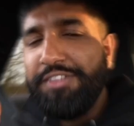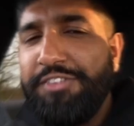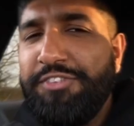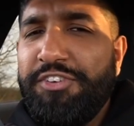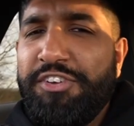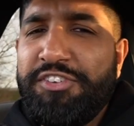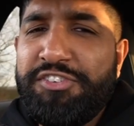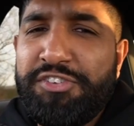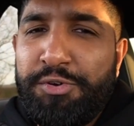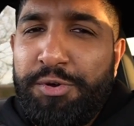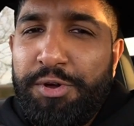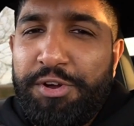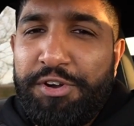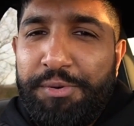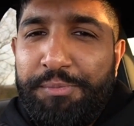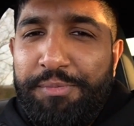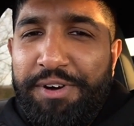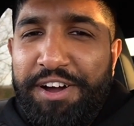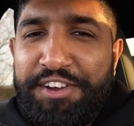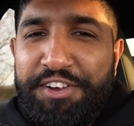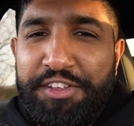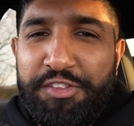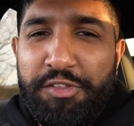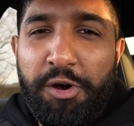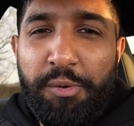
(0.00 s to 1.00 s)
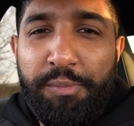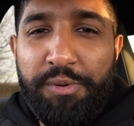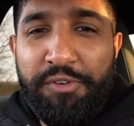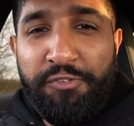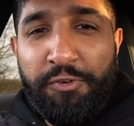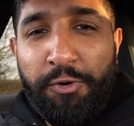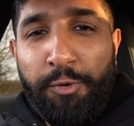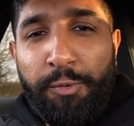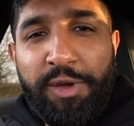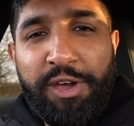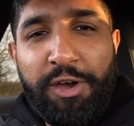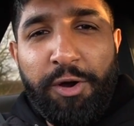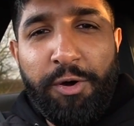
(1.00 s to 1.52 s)
Just a quick reminder though,
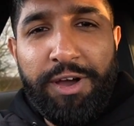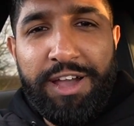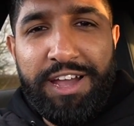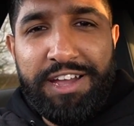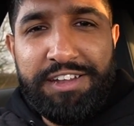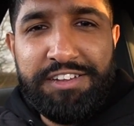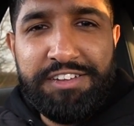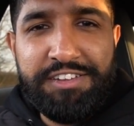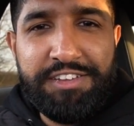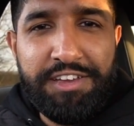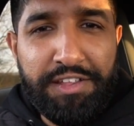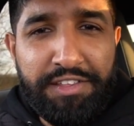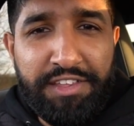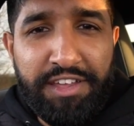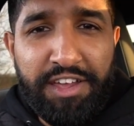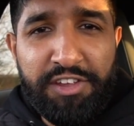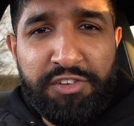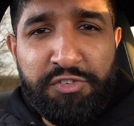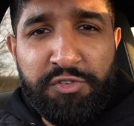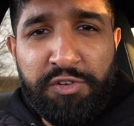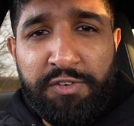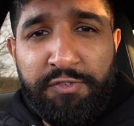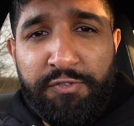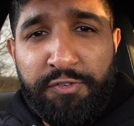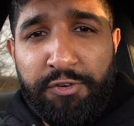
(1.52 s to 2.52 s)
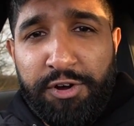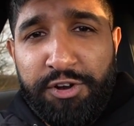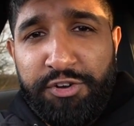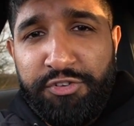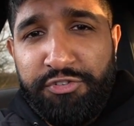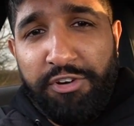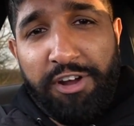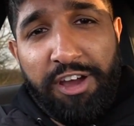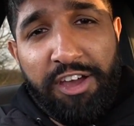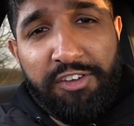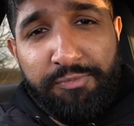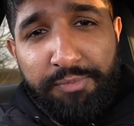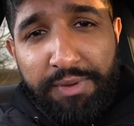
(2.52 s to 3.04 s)
before we go ahead and take the S3 for a
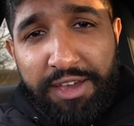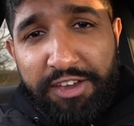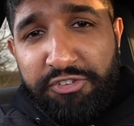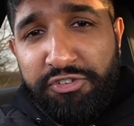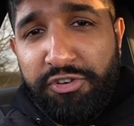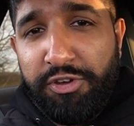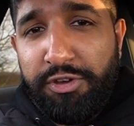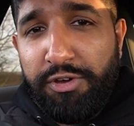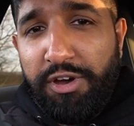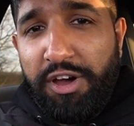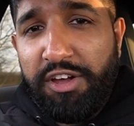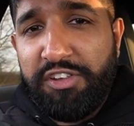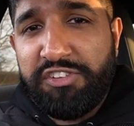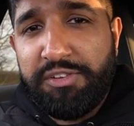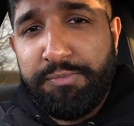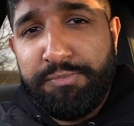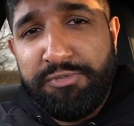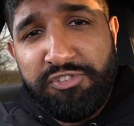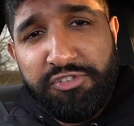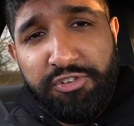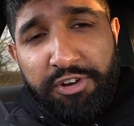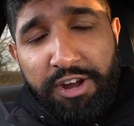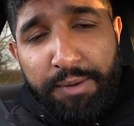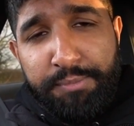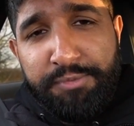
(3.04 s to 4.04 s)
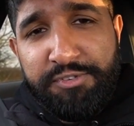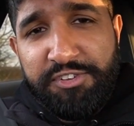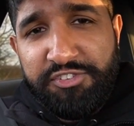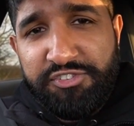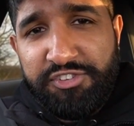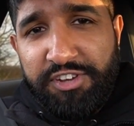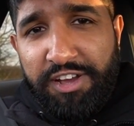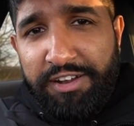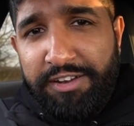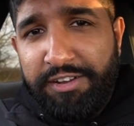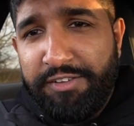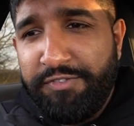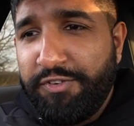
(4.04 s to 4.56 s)
drive, make sure you are subscribed to the
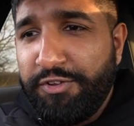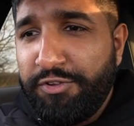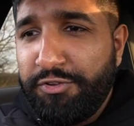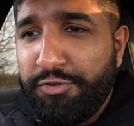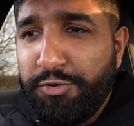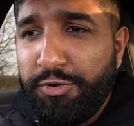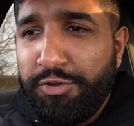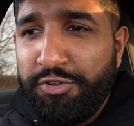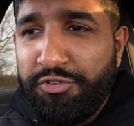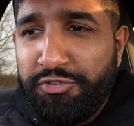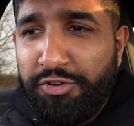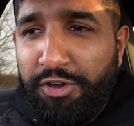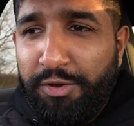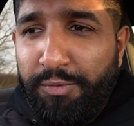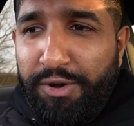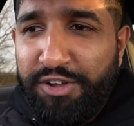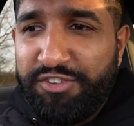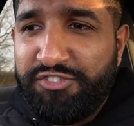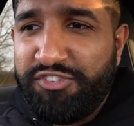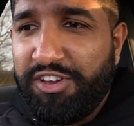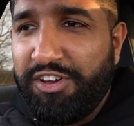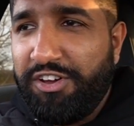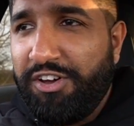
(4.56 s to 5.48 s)
channel if you do enjoy watching